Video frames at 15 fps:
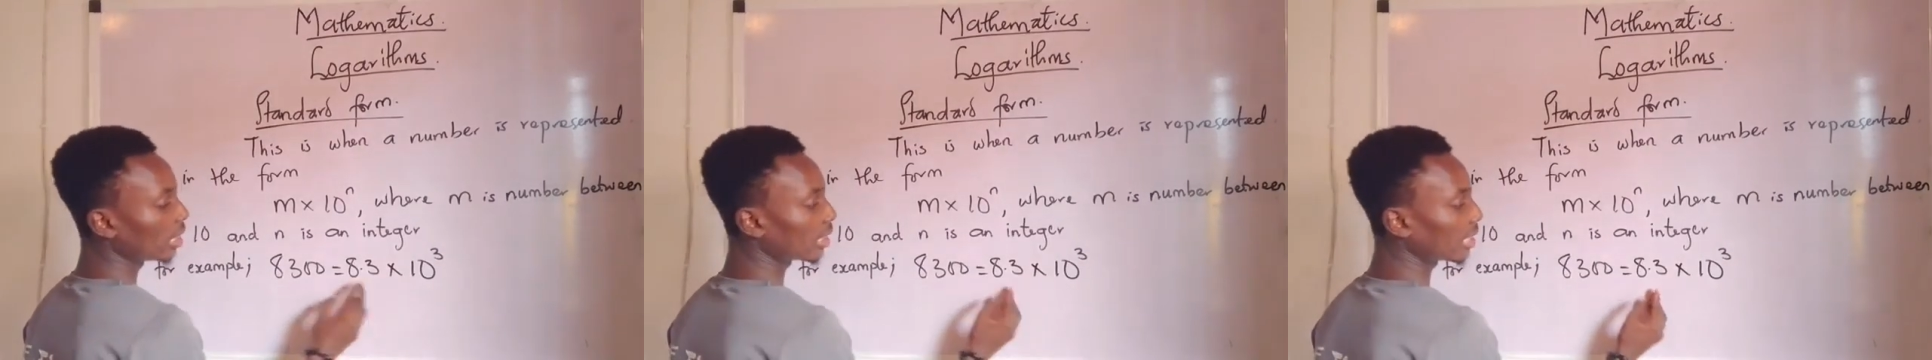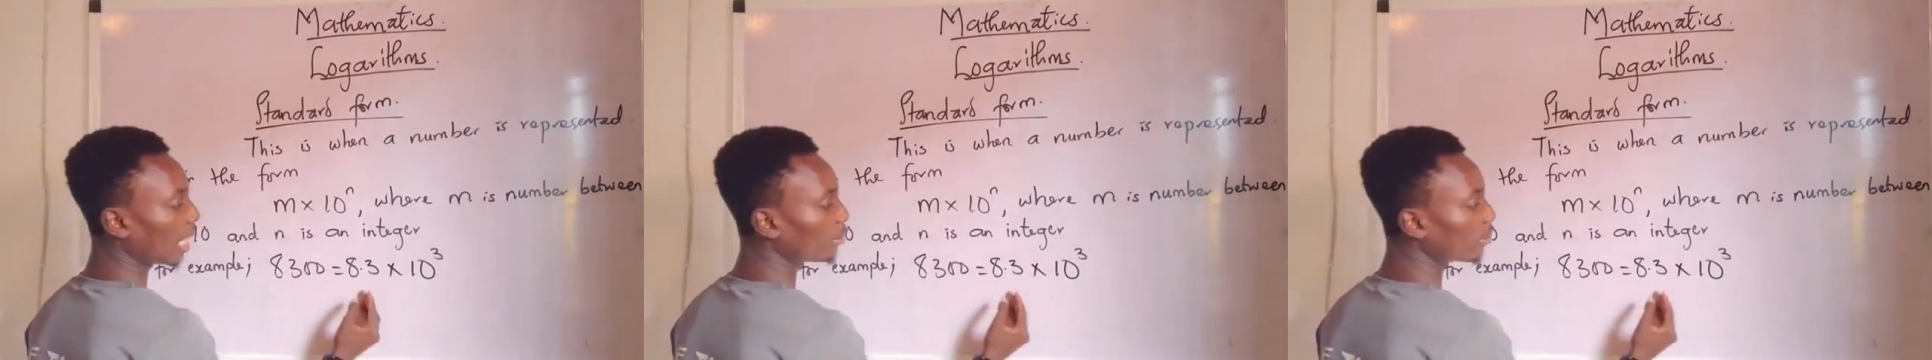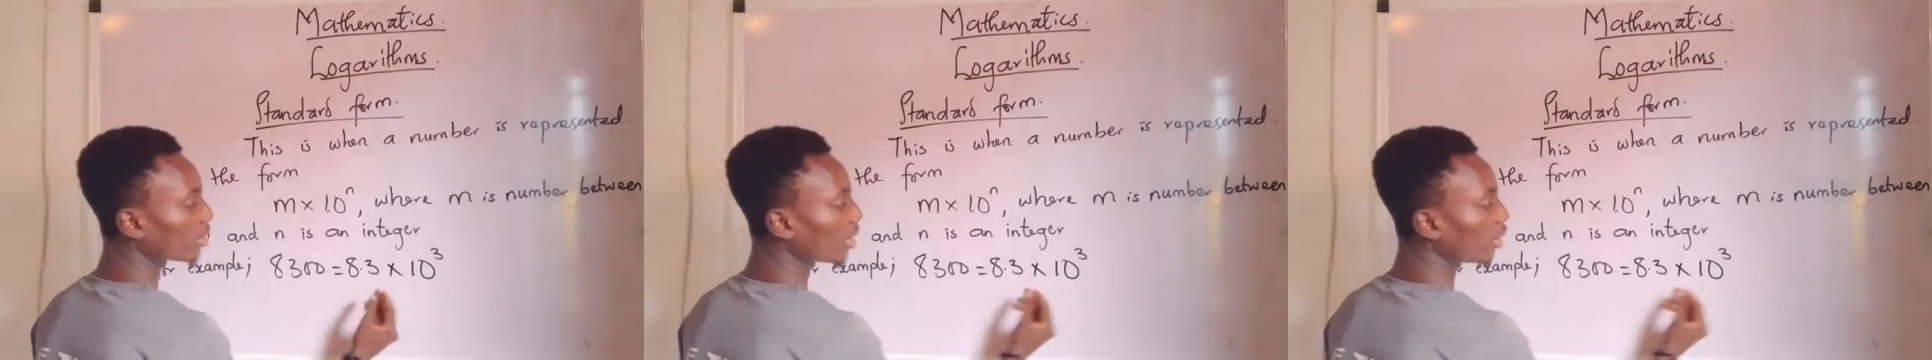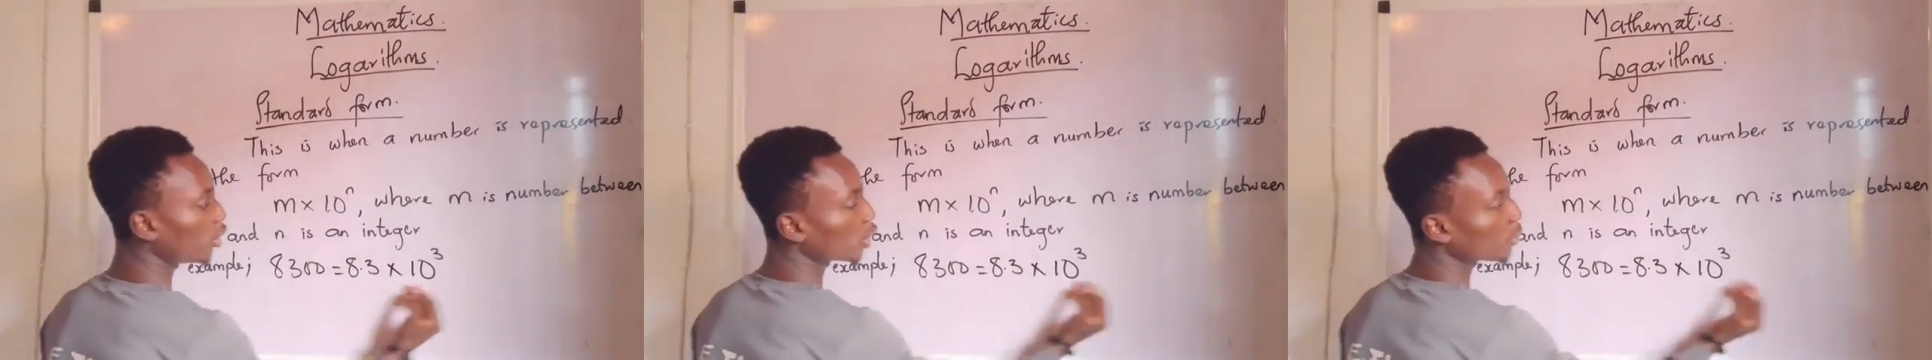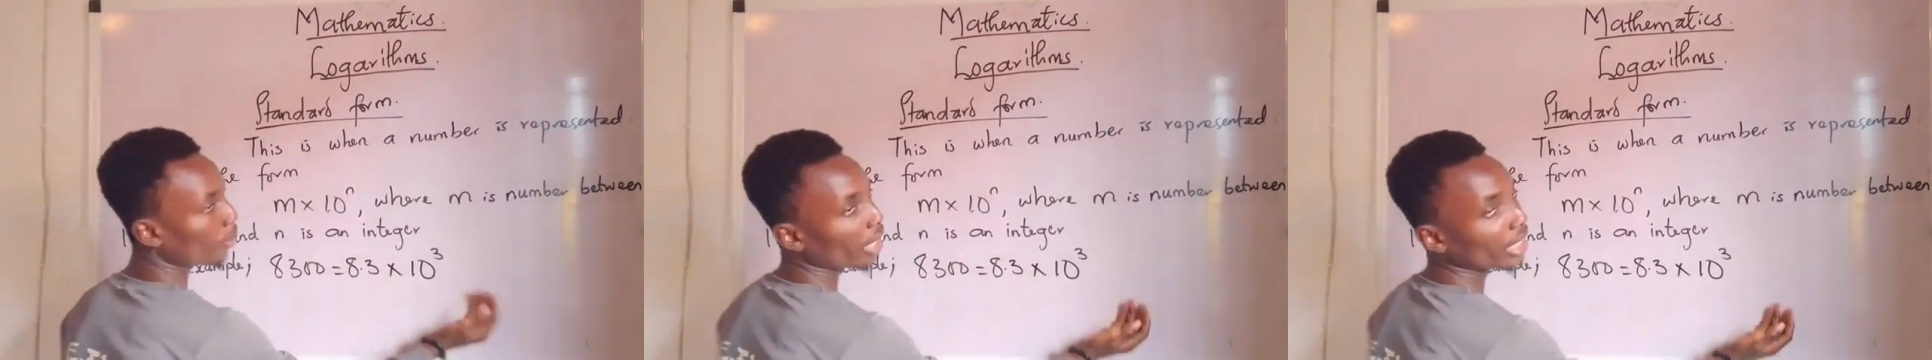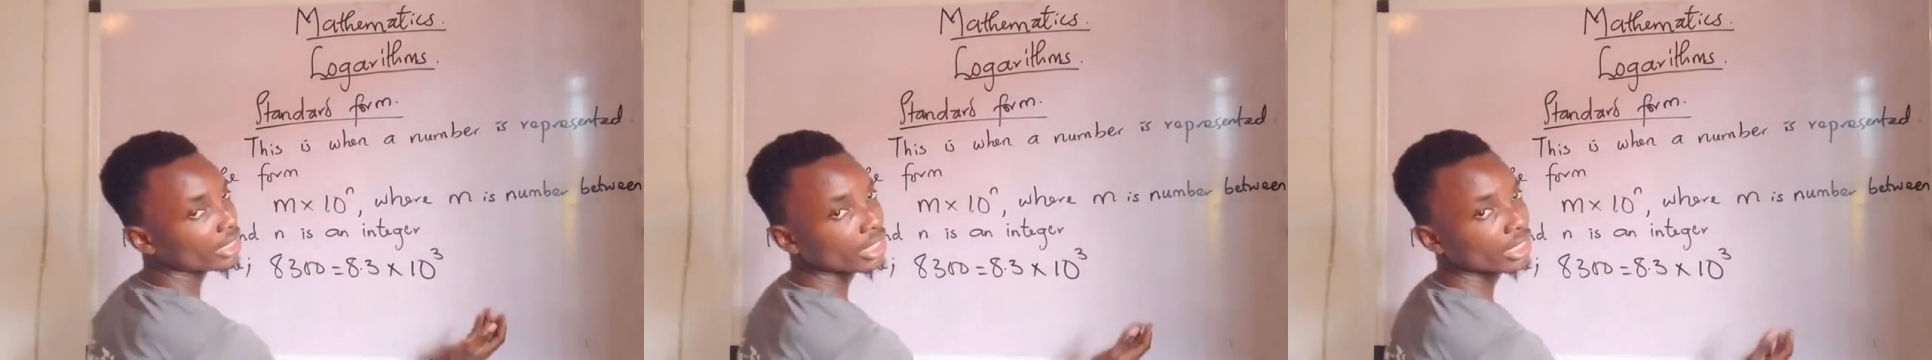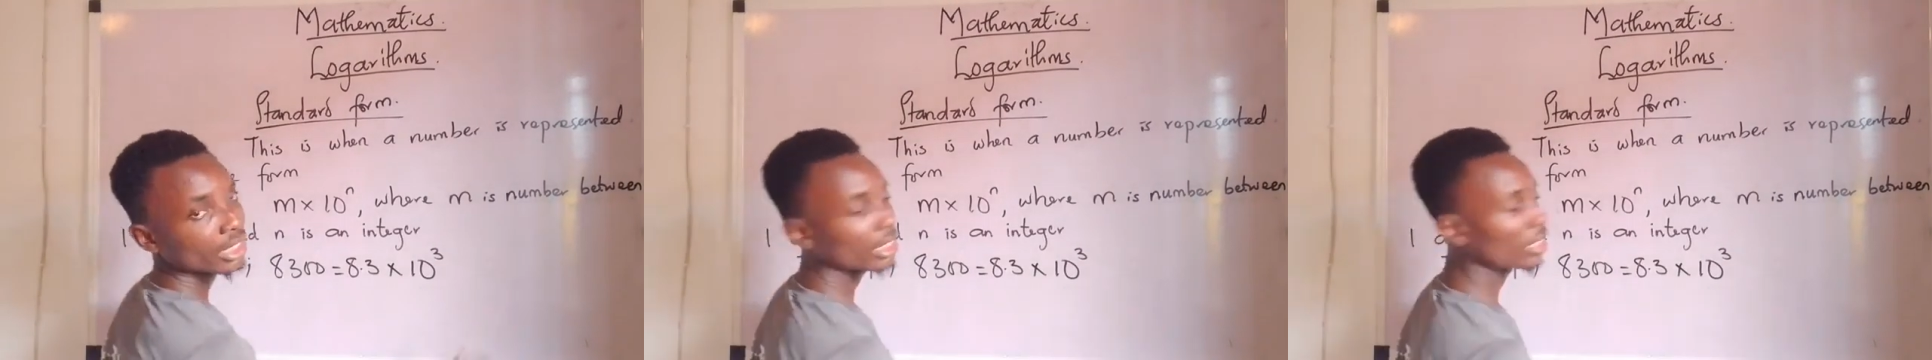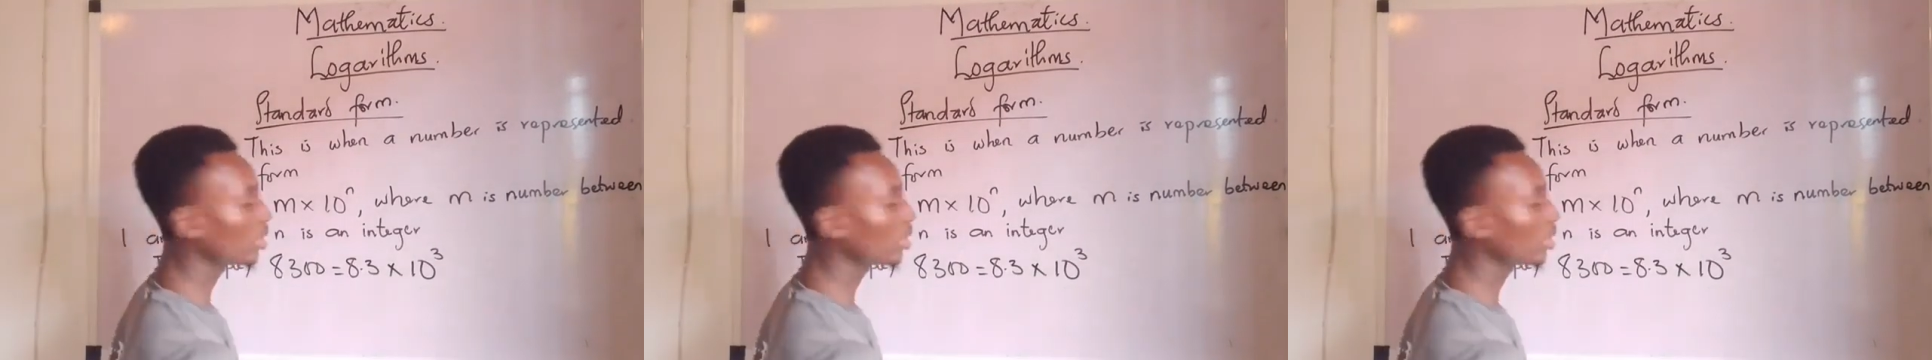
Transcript: times 10 raised to power 3.